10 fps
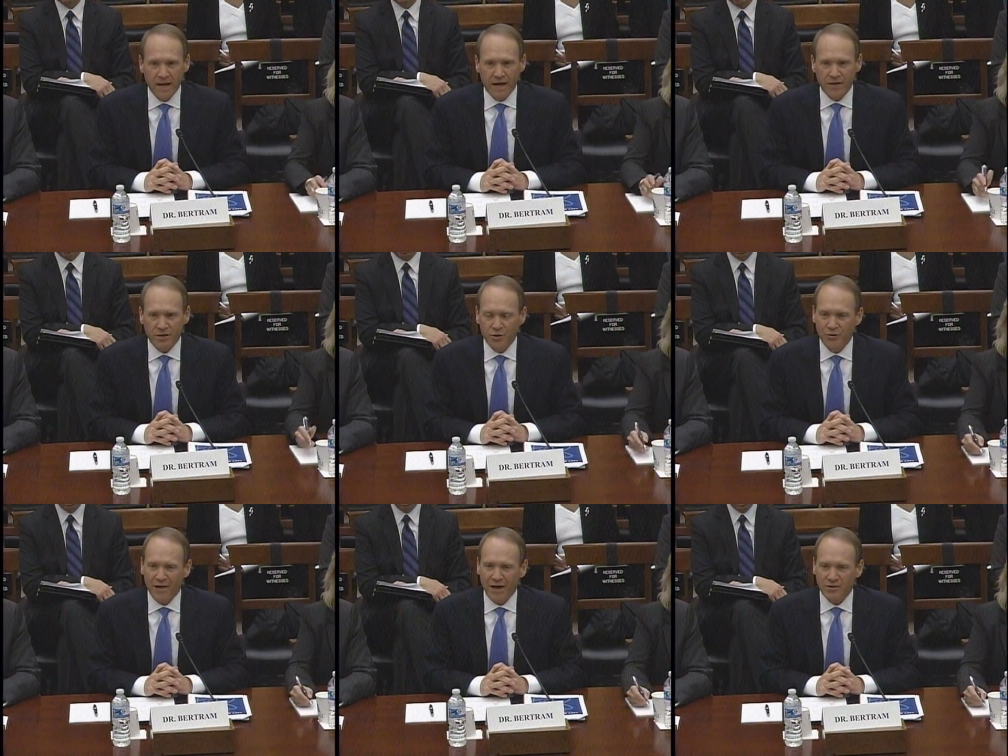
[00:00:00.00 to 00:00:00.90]
and in
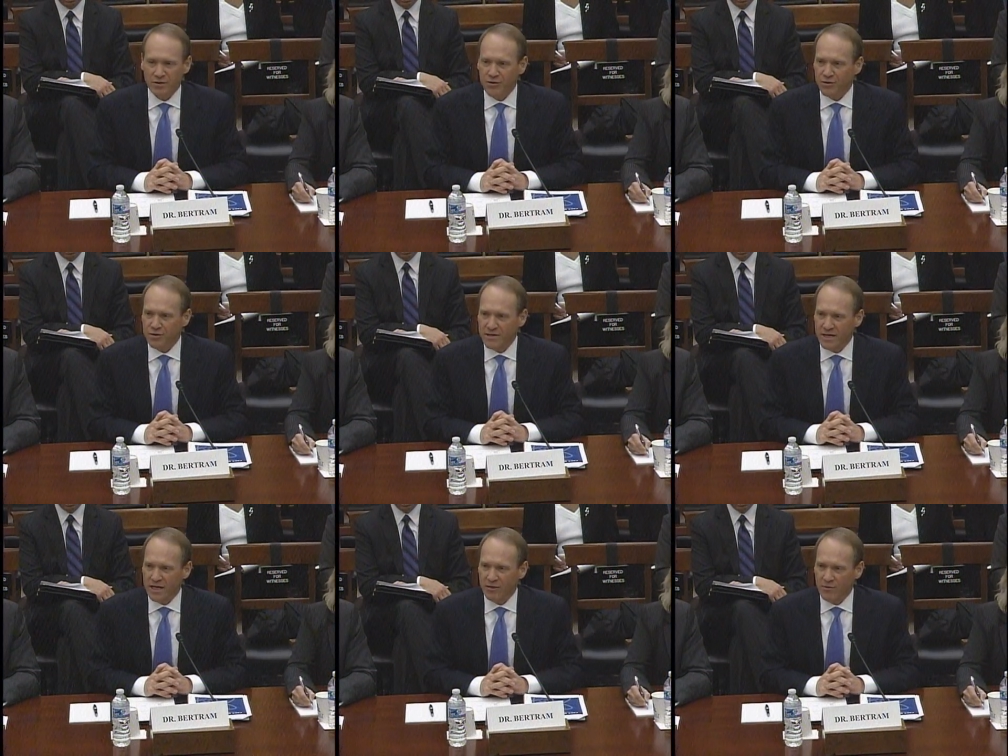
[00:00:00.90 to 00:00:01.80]

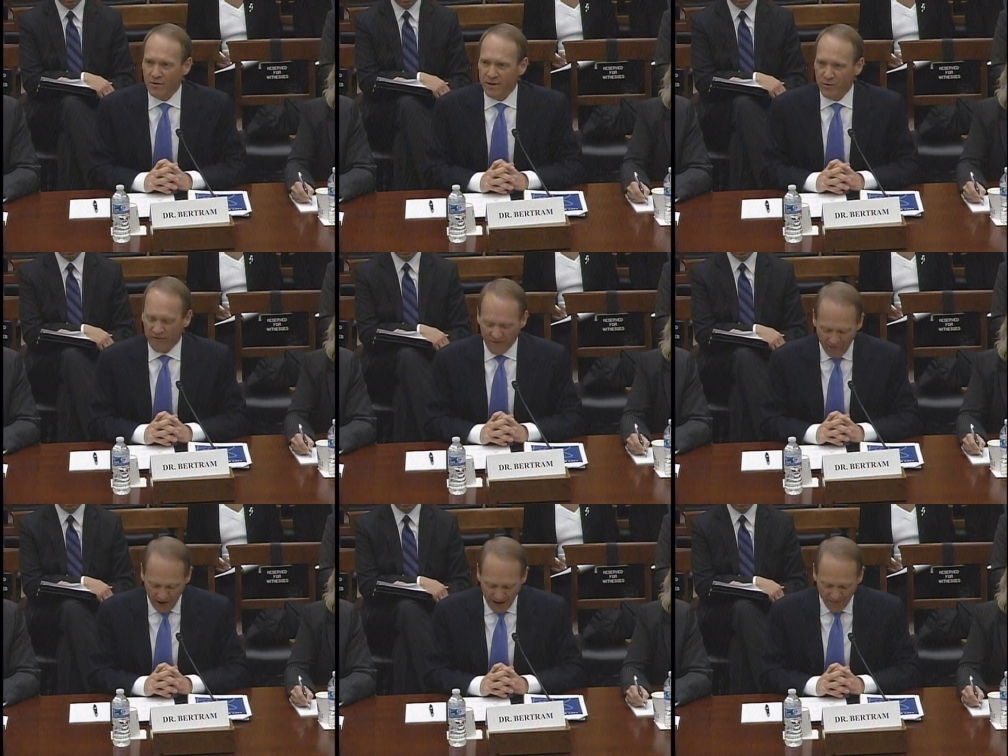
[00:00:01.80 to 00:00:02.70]
2013, we'll be in over
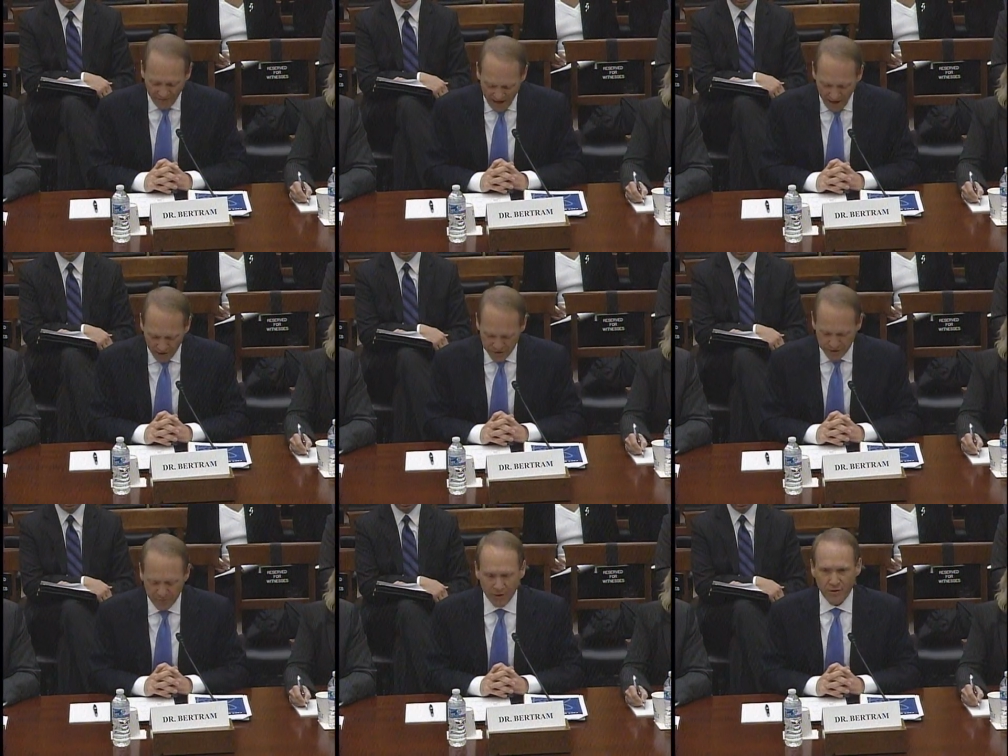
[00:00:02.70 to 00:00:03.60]

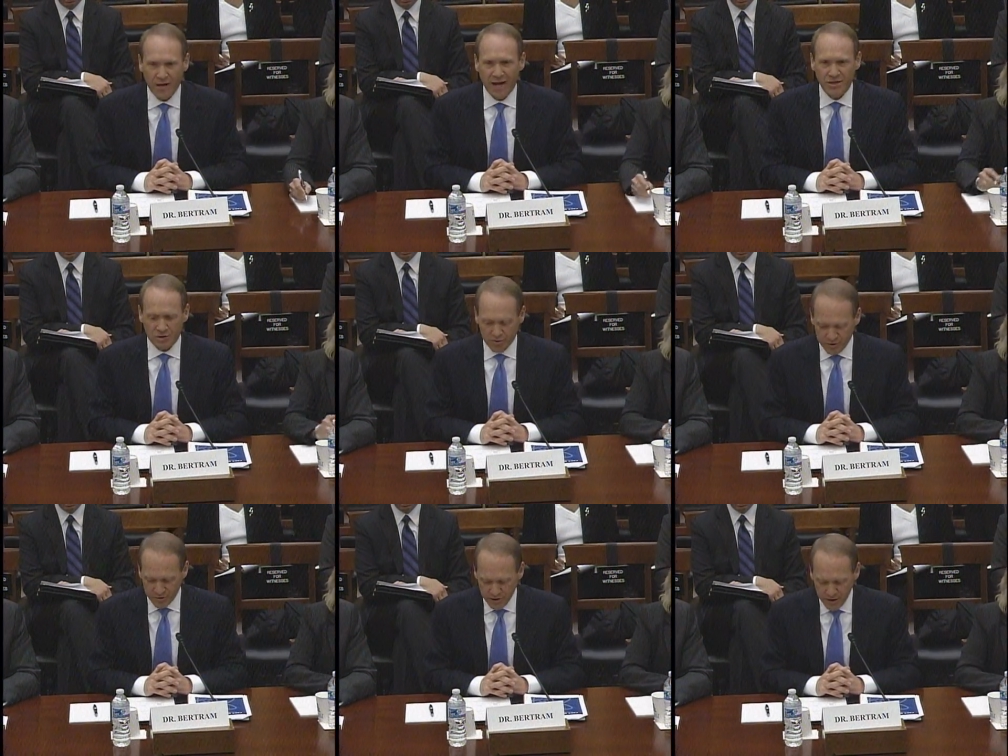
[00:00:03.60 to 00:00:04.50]
5,000 middle and high
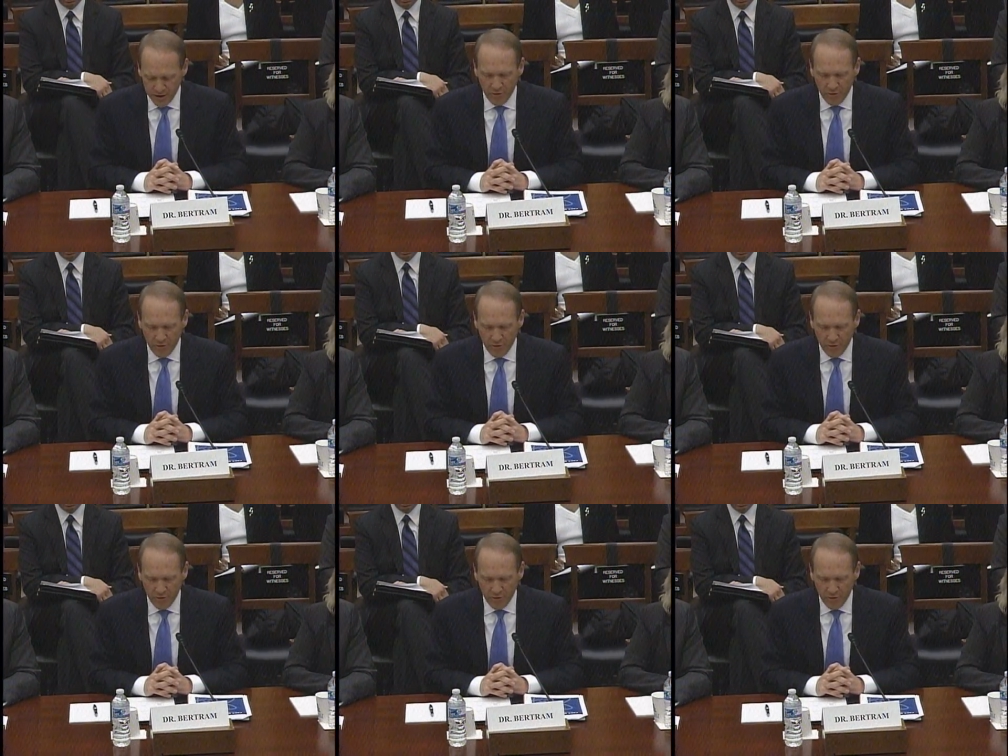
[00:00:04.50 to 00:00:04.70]
schools